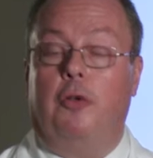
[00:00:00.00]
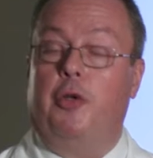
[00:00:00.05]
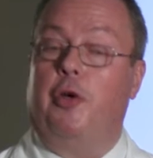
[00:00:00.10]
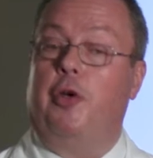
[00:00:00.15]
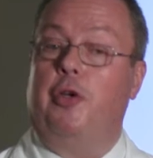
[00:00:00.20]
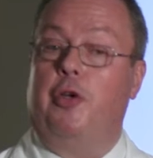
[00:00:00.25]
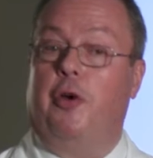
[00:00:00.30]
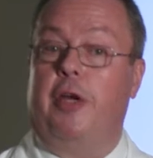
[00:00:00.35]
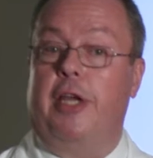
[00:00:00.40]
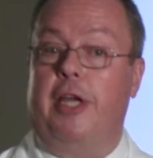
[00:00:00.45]

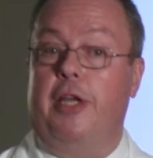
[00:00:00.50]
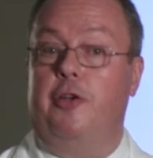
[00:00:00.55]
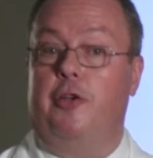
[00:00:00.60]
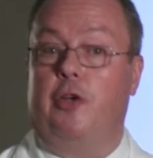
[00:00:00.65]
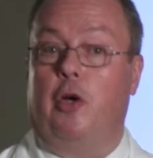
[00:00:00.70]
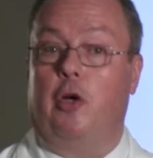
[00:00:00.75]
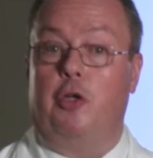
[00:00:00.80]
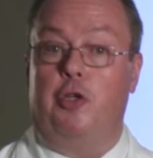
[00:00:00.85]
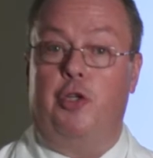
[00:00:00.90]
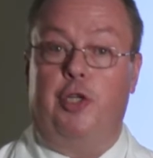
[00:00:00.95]
during your
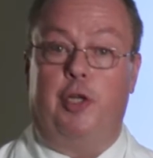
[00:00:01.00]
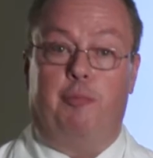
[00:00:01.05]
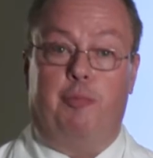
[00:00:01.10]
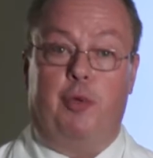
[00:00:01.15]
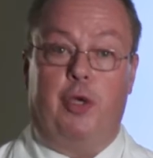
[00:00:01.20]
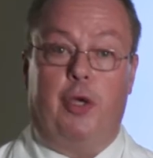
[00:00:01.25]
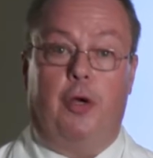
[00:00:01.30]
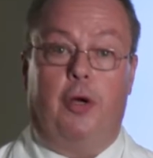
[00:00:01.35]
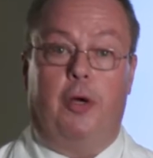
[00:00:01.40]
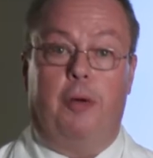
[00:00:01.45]
internship
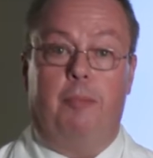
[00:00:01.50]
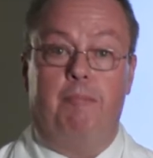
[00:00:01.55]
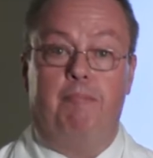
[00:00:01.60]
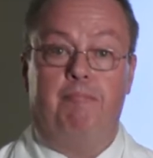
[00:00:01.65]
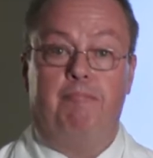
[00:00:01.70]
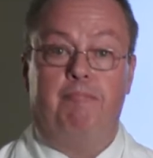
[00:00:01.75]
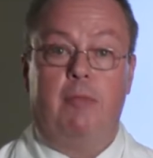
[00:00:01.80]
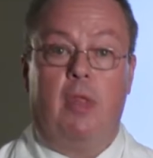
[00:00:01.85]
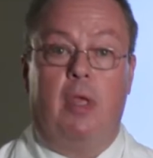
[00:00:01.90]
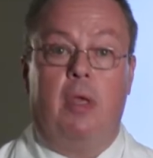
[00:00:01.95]
year.
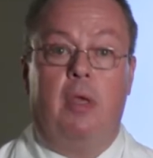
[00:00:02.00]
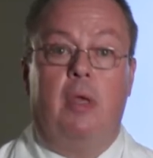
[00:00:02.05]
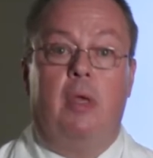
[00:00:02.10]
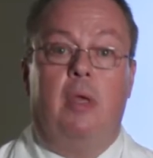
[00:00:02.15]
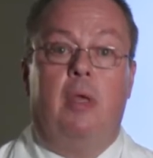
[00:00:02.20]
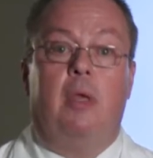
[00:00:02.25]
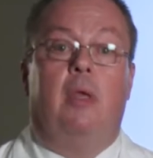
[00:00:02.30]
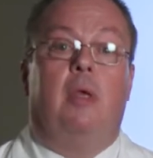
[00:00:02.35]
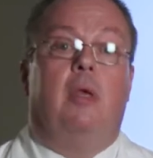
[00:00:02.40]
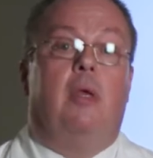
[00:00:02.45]

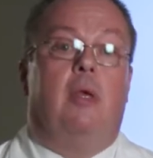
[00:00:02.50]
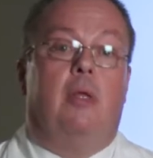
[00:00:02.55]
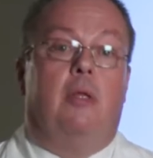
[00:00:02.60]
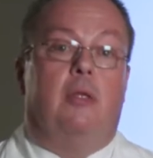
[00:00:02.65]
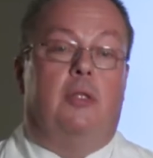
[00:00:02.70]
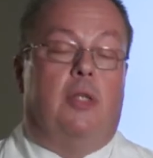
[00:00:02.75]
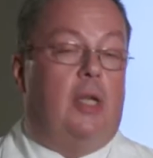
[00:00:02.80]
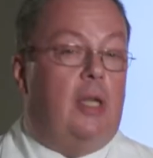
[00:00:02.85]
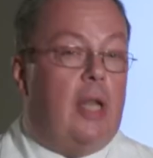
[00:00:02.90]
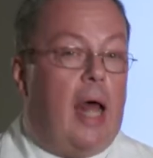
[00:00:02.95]

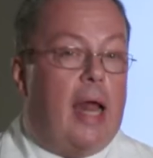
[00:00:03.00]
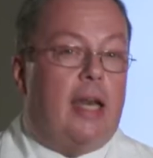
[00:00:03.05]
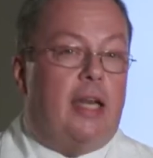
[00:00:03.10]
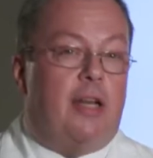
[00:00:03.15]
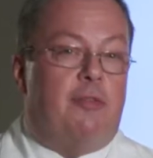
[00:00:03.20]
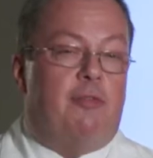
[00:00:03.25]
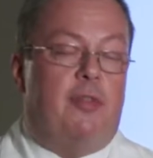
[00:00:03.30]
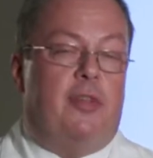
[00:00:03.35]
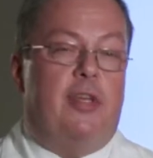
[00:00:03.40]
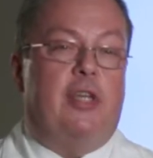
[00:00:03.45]
There's a lot of
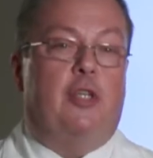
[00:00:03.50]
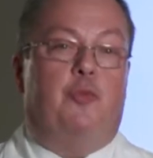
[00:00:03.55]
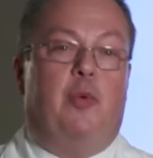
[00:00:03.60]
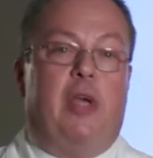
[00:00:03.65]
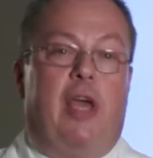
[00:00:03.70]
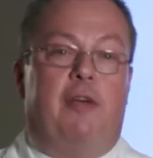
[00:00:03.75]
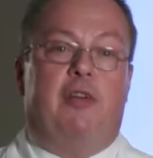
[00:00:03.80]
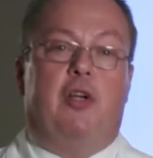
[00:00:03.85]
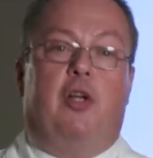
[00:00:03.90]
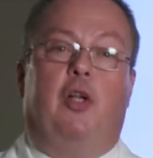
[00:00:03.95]
different things we
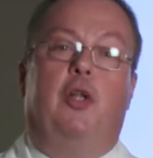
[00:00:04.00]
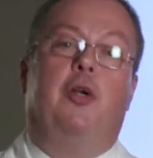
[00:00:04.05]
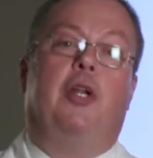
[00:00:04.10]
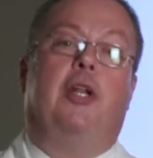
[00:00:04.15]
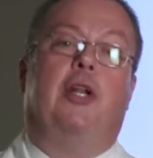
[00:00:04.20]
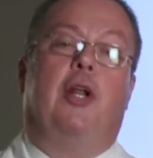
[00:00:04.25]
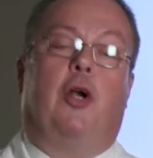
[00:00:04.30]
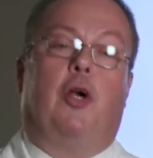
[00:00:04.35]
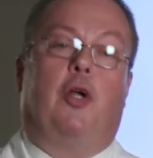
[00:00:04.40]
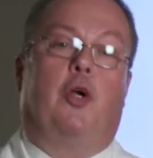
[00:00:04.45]
have included
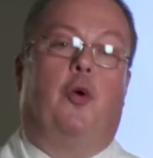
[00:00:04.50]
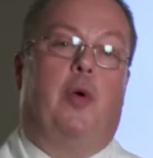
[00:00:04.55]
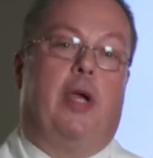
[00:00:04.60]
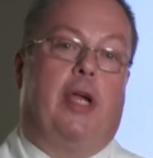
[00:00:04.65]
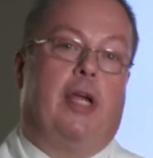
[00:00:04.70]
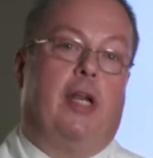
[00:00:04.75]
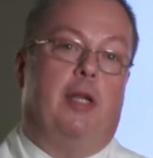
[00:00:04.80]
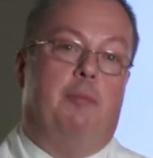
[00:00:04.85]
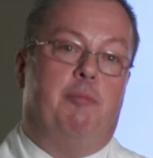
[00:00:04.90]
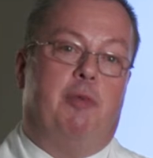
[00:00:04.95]
in our
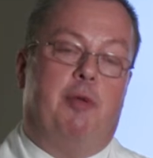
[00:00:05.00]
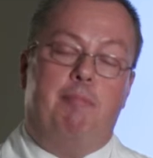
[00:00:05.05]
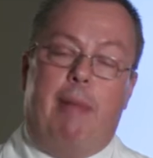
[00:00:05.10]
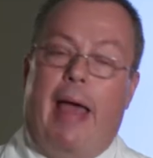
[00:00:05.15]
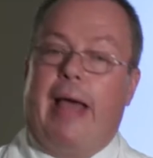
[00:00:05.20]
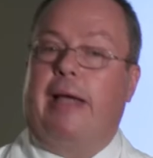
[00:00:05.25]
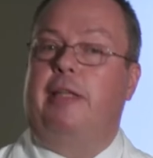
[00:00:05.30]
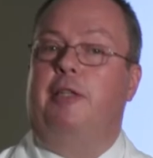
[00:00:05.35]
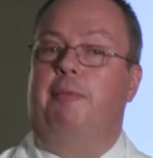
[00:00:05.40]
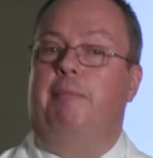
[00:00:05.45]
curriculum to
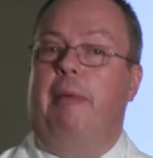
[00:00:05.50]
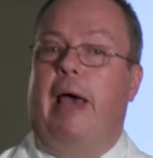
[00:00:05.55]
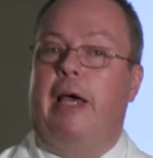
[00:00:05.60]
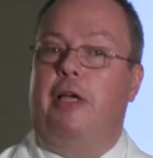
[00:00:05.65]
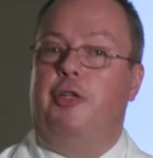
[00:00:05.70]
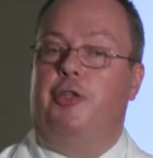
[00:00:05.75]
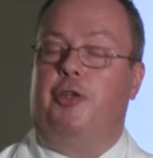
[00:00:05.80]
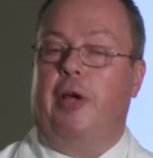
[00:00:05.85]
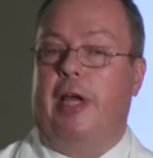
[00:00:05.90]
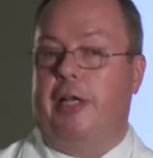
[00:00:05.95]

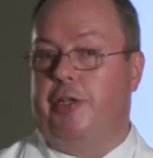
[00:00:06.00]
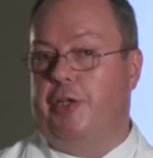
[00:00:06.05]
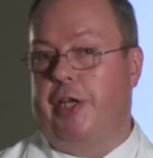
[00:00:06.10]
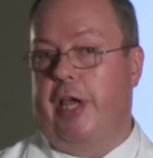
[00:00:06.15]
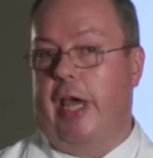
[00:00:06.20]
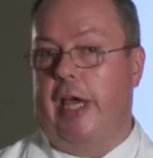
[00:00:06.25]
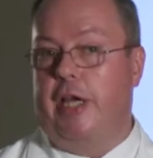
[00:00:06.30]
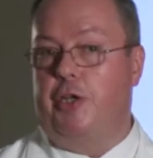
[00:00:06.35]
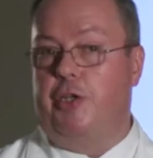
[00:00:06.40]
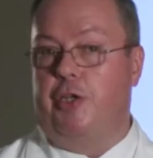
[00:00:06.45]
maximize your
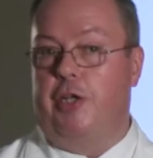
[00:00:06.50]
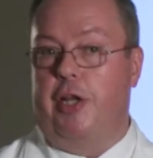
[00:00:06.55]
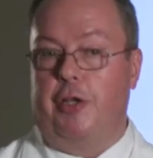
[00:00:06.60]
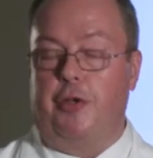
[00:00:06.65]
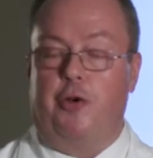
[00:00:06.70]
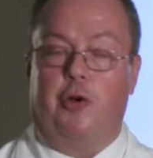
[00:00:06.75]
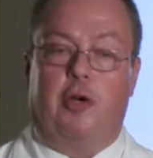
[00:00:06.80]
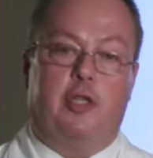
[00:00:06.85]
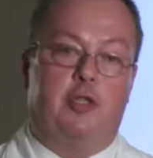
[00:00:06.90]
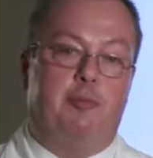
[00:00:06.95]
education and
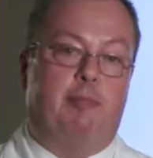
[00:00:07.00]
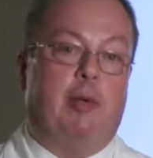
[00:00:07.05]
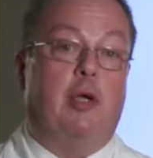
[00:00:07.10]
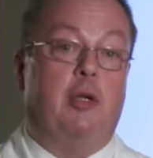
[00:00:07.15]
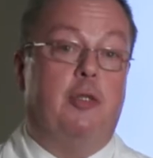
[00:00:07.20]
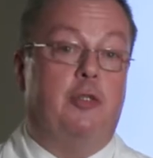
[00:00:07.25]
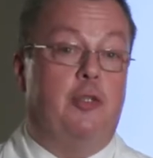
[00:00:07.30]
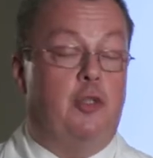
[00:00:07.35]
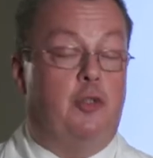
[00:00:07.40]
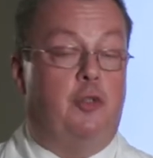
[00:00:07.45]
your
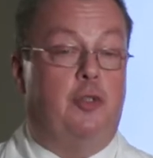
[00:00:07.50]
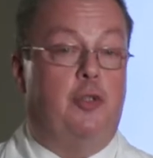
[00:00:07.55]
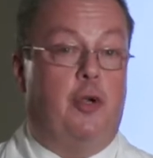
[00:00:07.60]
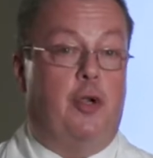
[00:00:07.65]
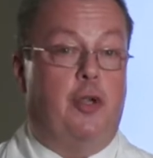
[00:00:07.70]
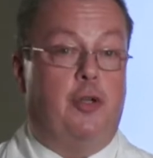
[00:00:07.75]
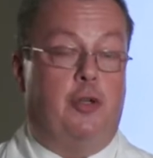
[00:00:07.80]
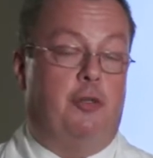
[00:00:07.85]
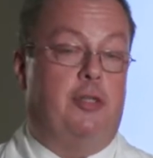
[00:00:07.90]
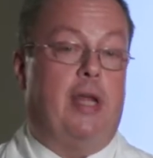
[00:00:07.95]
experiences
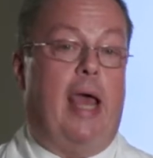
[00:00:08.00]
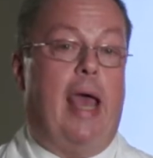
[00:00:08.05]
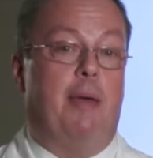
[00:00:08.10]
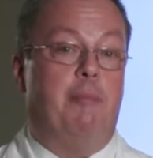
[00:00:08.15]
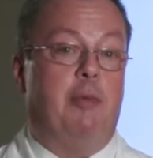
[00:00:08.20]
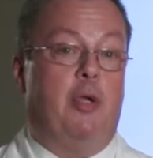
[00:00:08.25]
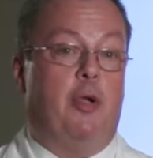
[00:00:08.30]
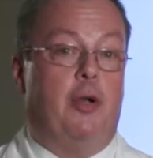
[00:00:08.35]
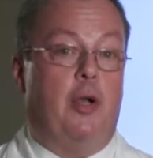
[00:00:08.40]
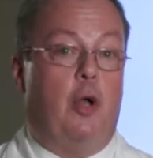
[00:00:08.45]
during your
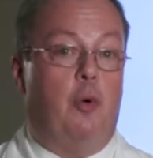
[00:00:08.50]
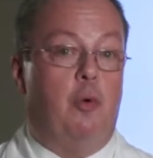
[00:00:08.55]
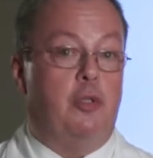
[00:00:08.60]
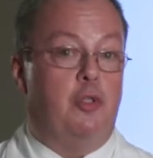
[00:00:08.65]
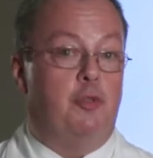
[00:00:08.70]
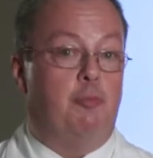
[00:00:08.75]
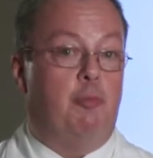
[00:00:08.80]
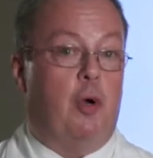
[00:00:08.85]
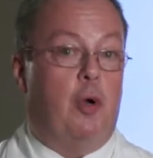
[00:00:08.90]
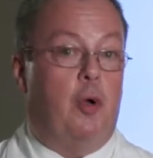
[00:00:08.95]
time here in
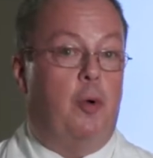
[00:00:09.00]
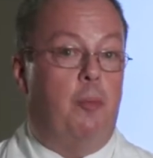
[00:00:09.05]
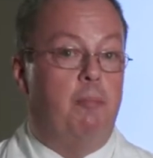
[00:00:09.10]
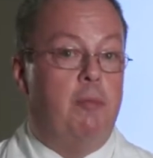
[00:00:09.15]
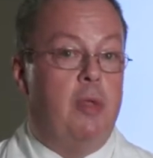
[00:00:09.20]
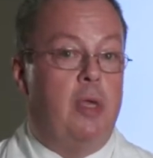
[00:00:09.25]
Owensboro.